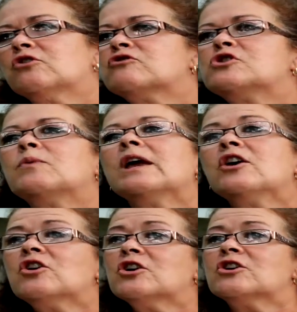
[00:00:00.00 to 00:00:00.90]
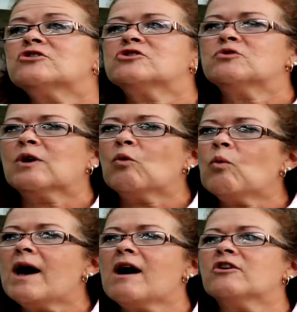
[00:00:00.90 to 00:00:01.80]
You're doing good, you're doing
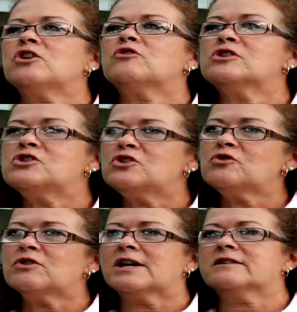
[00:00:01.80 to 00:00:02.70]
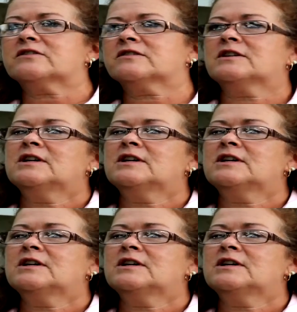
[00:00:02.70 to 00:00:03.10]
well, you can do this.